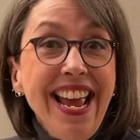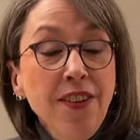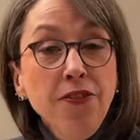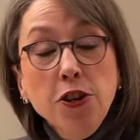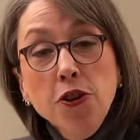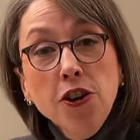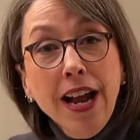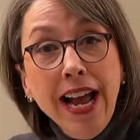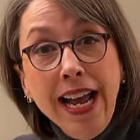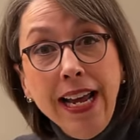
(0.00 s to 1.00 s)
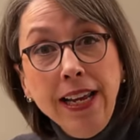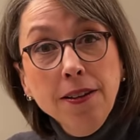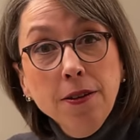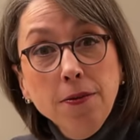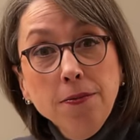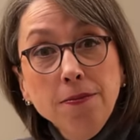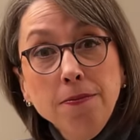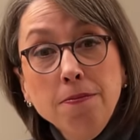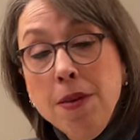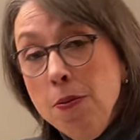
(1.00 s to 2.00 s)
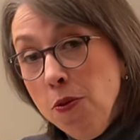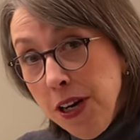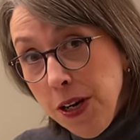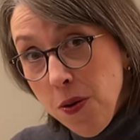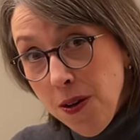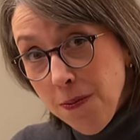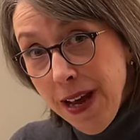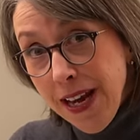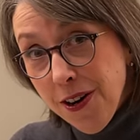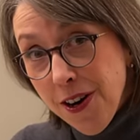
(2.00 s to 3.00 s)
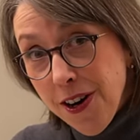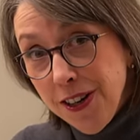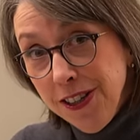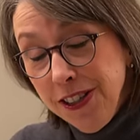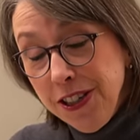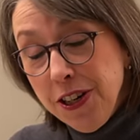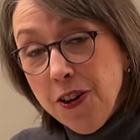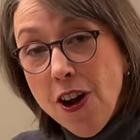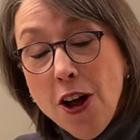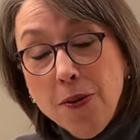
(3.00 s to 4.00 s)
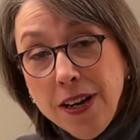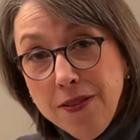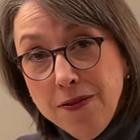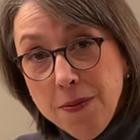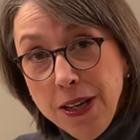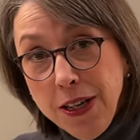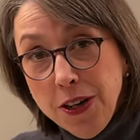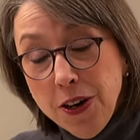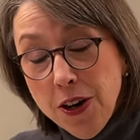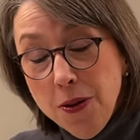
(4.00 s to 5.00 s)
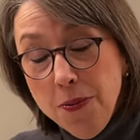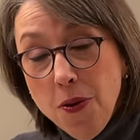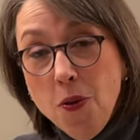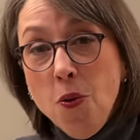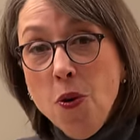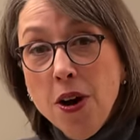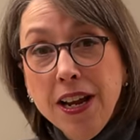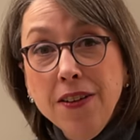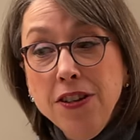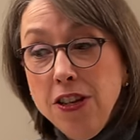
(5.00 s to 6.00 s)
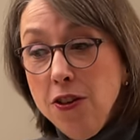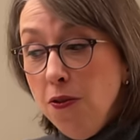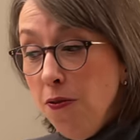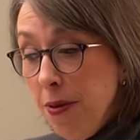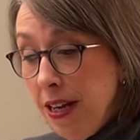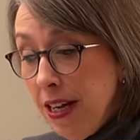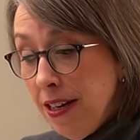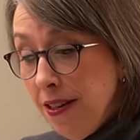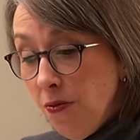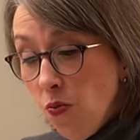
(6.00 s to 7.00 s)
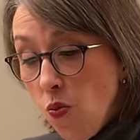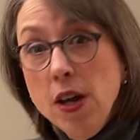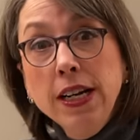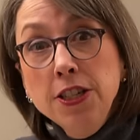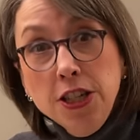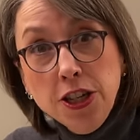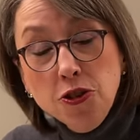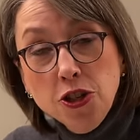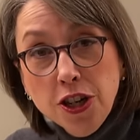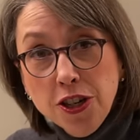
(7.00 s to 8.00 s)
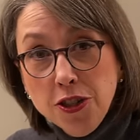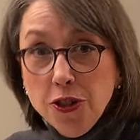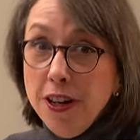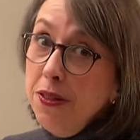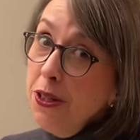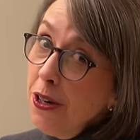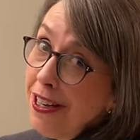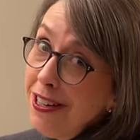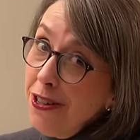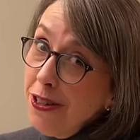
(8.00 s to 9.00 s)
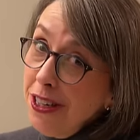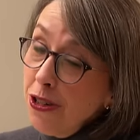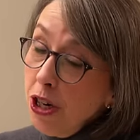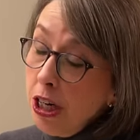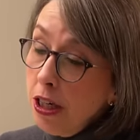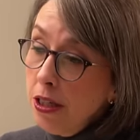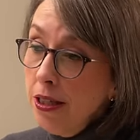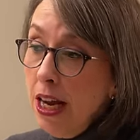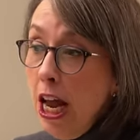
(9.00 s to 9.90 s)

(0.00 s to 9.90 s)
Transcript: If you're a memory quilt maker, you're already familiar. Or if you've been wanting to use shirts or have started using shirts,